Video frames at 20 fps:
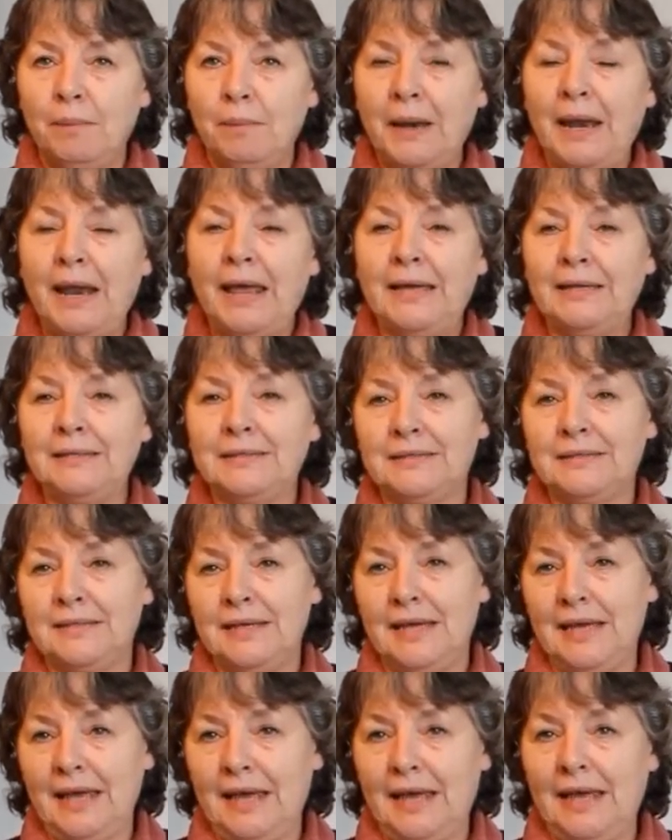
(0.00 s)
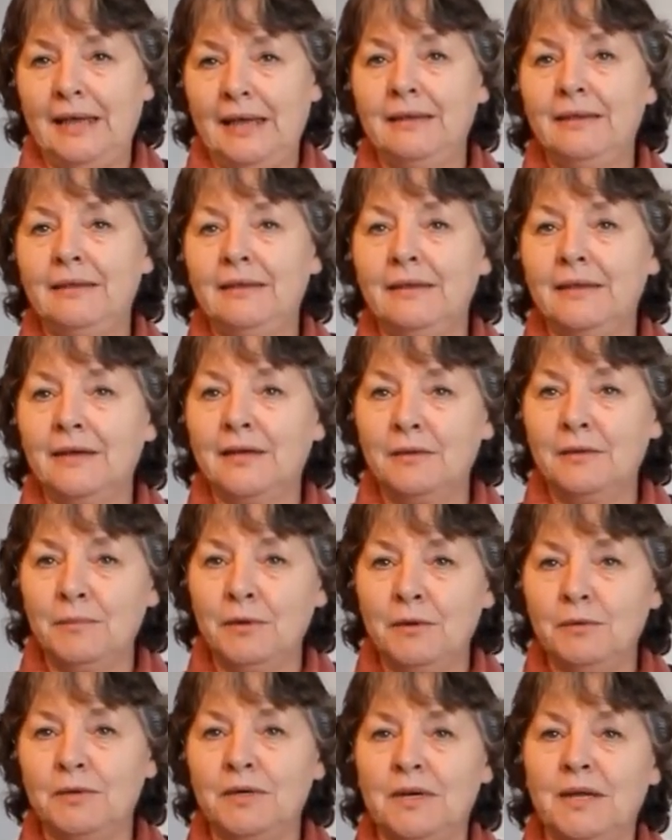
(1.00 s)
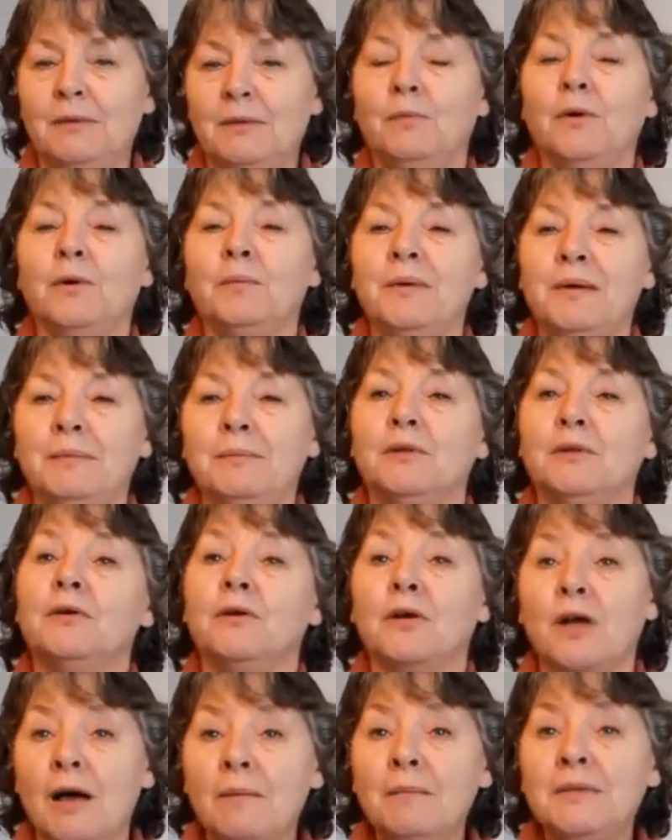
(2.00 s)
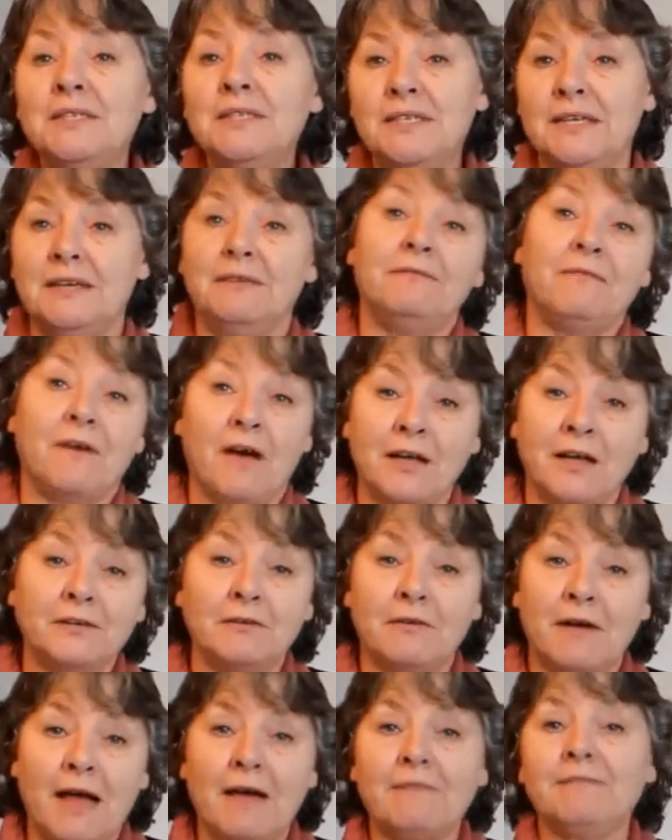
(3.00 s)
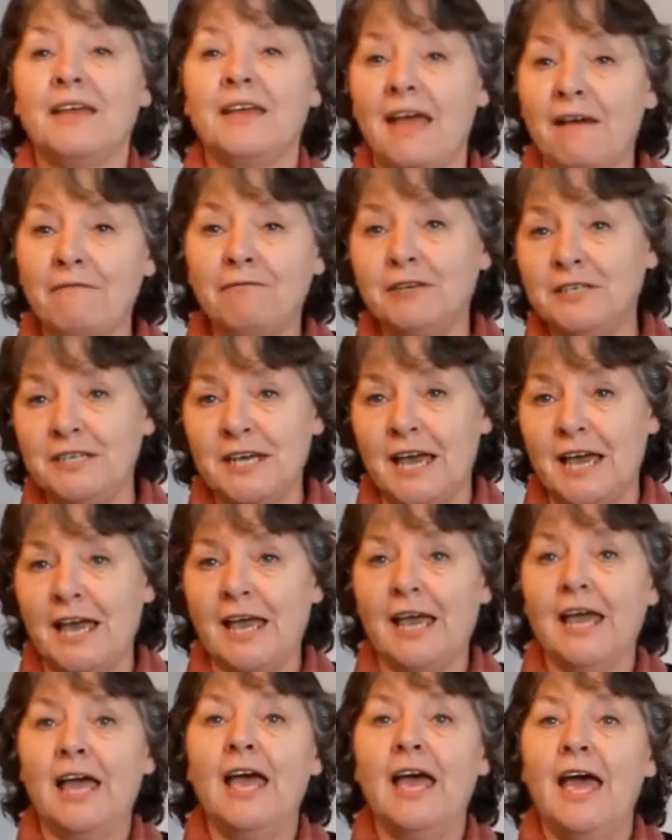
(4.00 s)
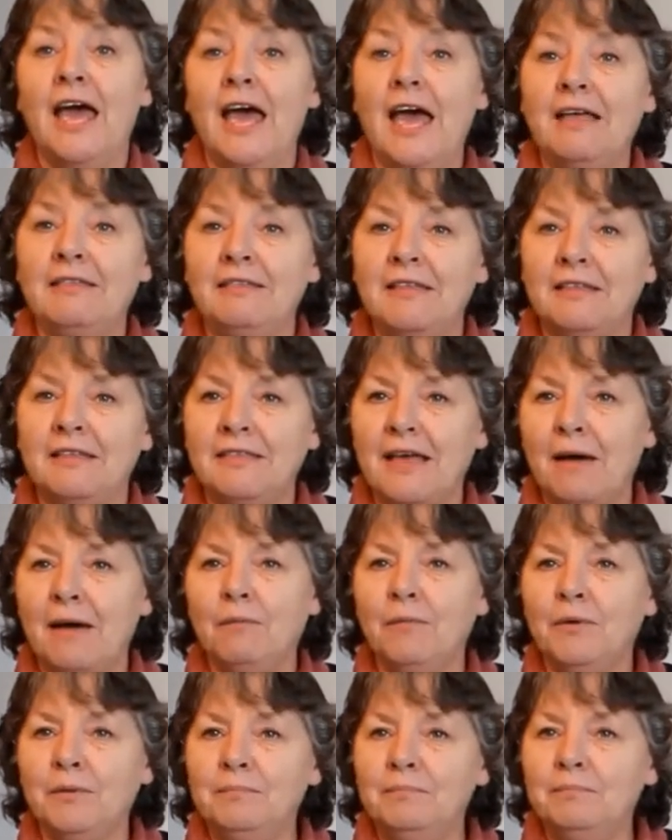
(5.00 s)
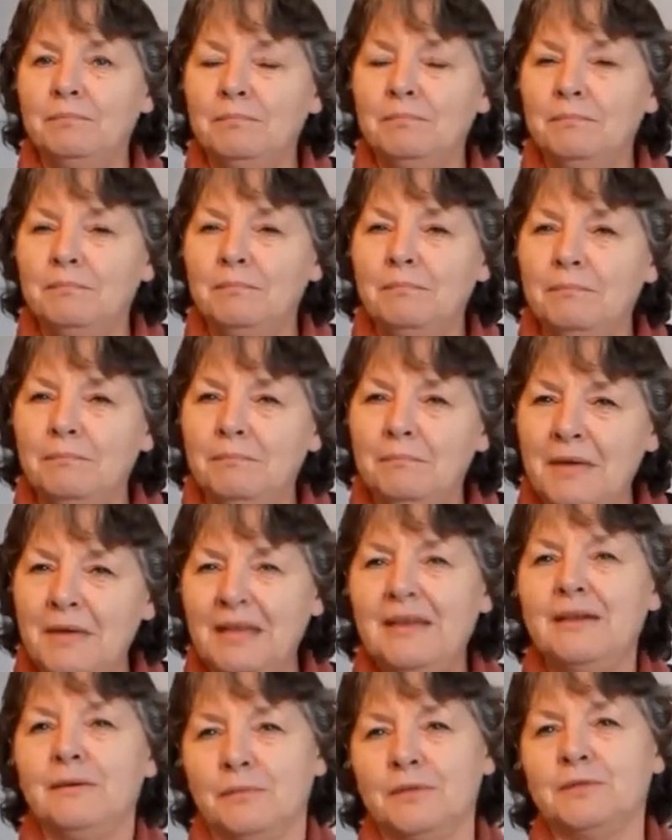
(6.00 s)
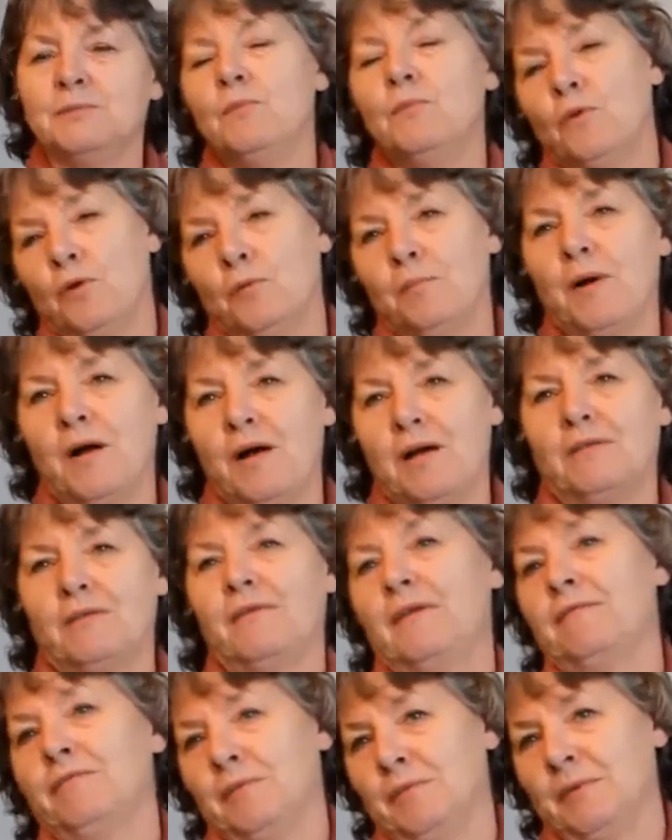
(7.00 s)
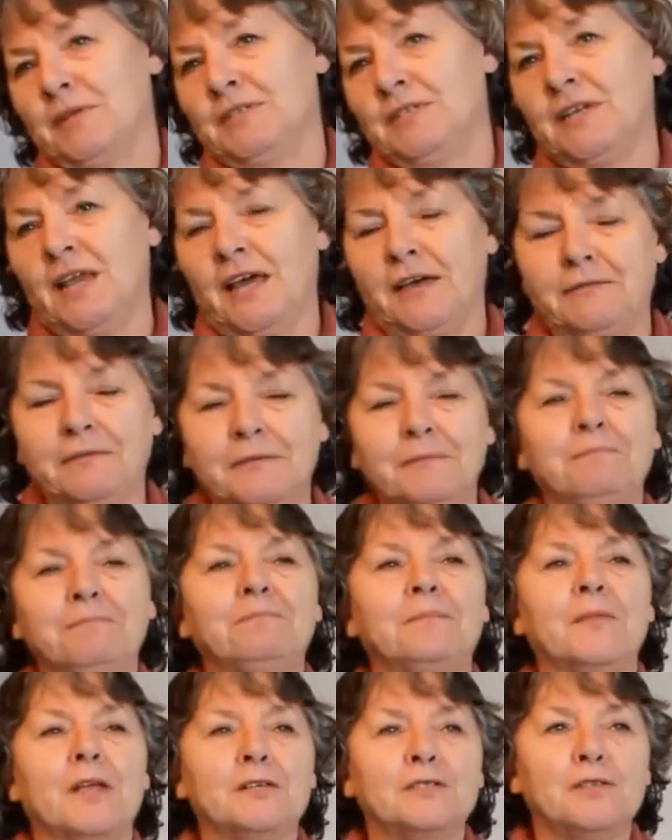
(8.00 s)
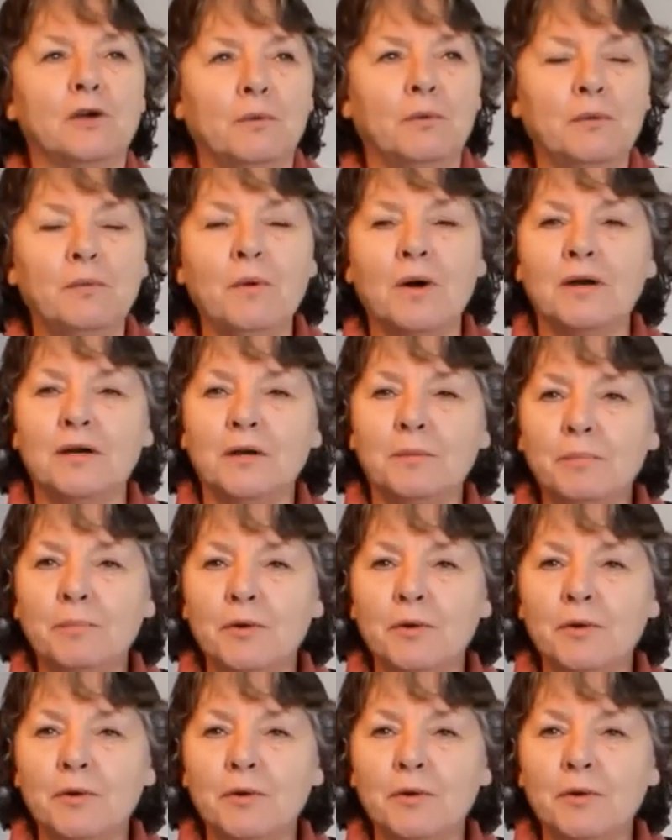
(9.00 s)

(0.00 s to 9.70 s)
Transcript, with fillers: place in the community where people could come and see fine craft every day, and that that would mean it was more part of everyone's life. So we wanted